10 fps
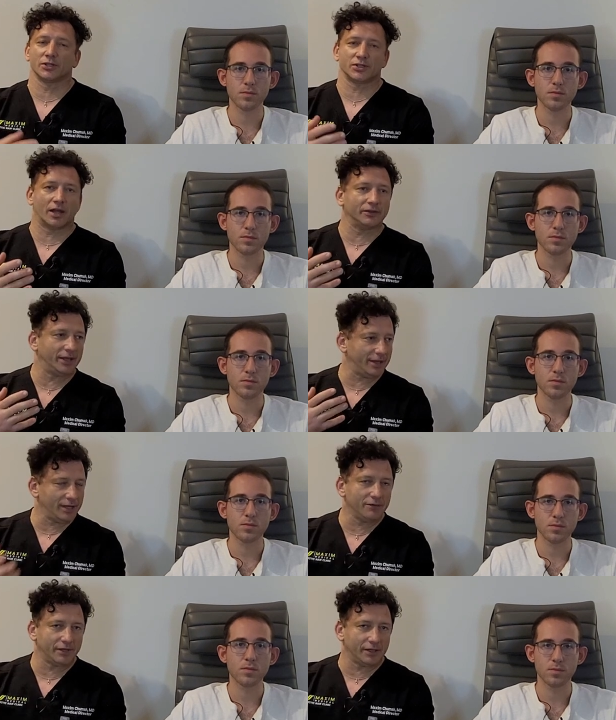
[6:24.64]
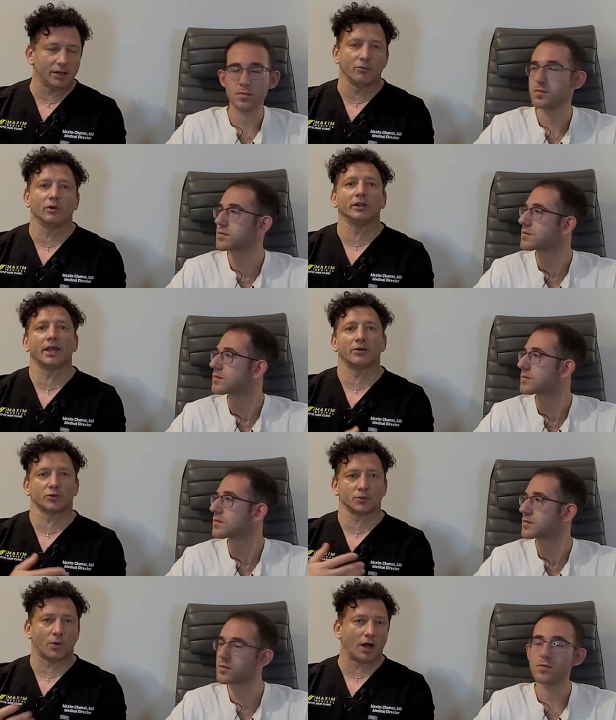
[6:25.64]
Speaker 1: on Sunday evening, and we'll get a
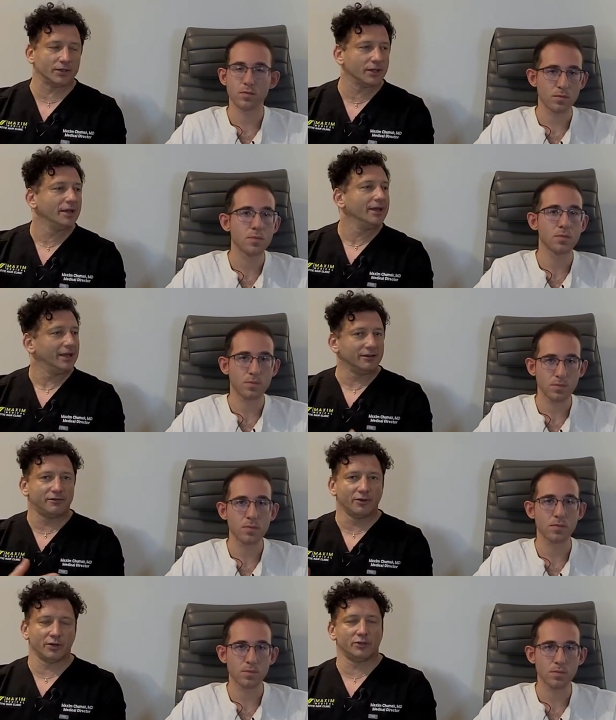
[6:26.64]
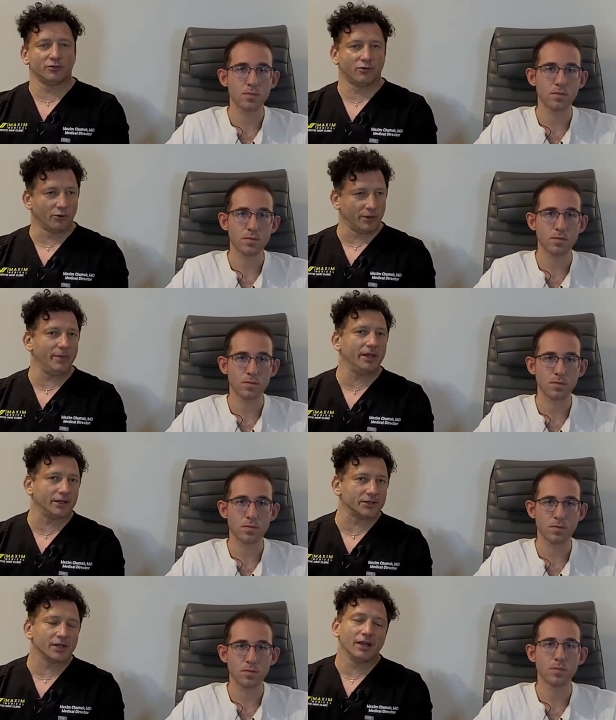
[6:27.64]
response in thirty to forty
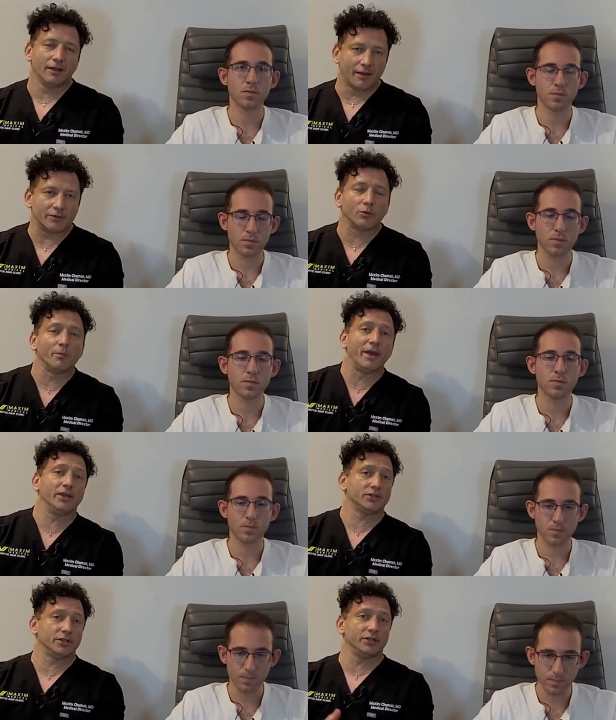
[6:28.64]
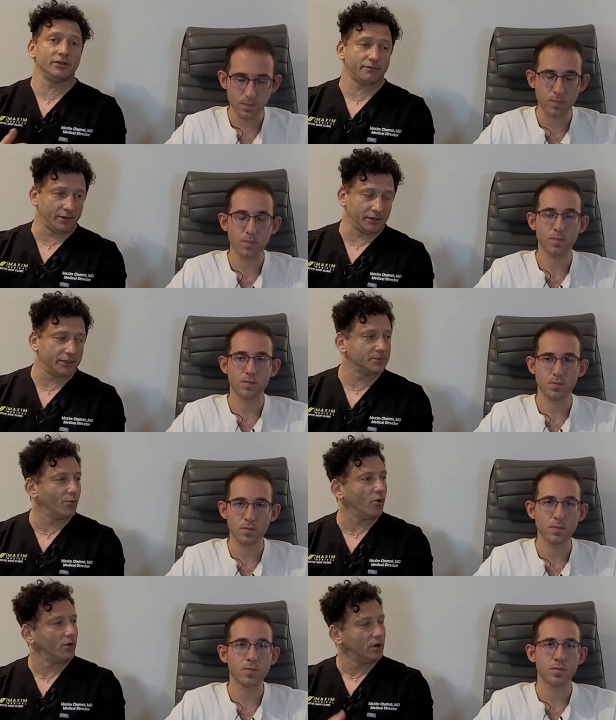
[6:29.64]
minutes. That's what makes it different. It's
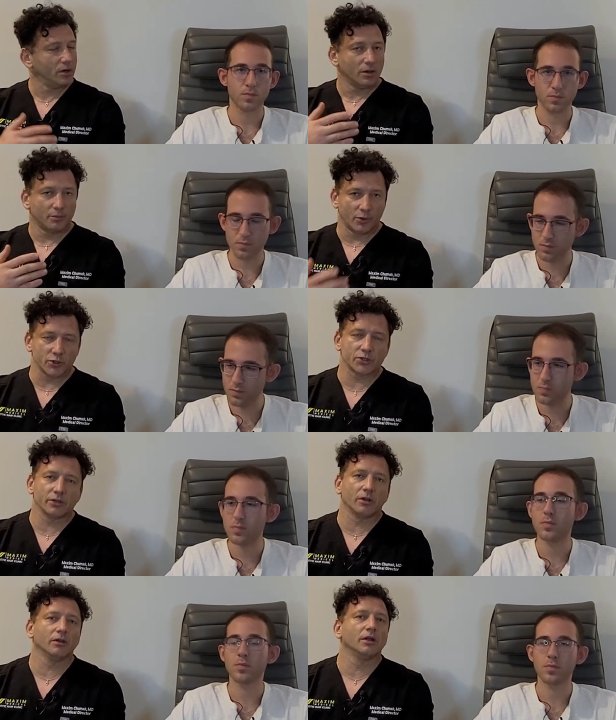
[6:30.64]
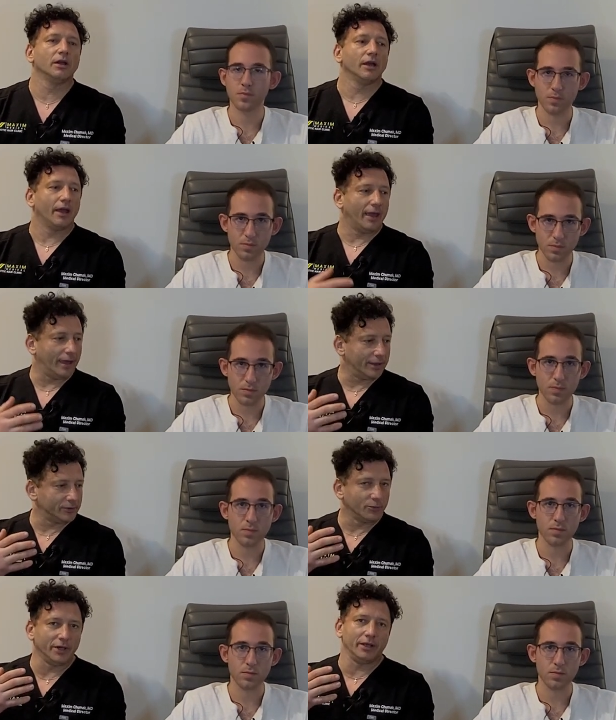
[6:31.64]
more personal, and
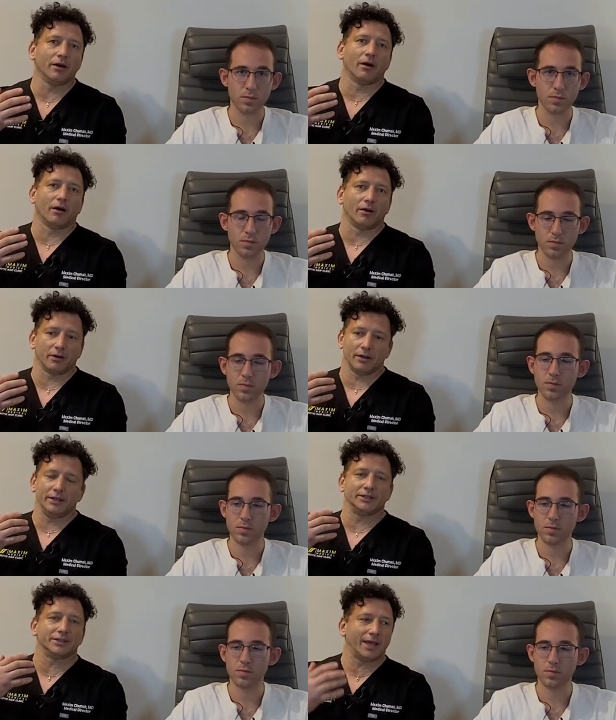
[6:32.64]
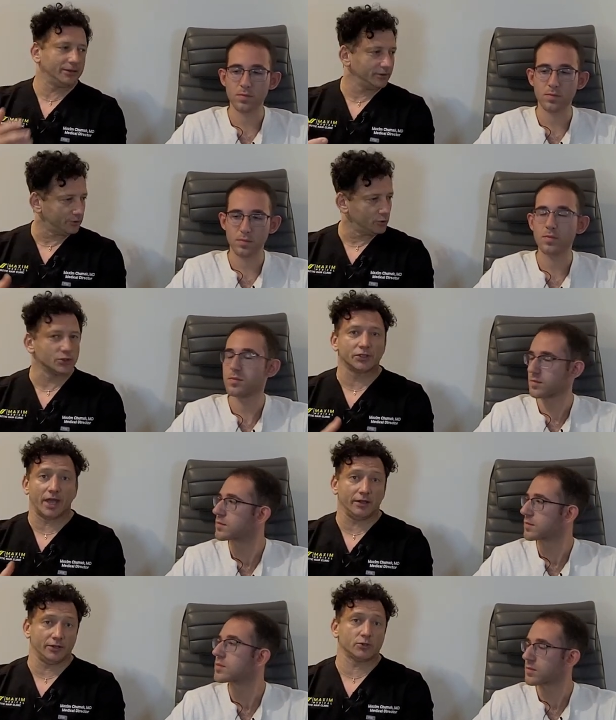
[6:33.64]
we are intended to
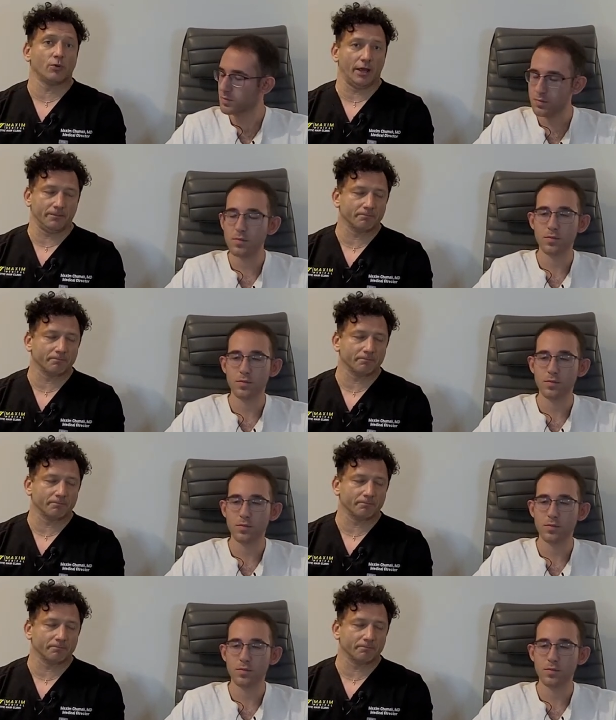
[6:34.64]
stay this way.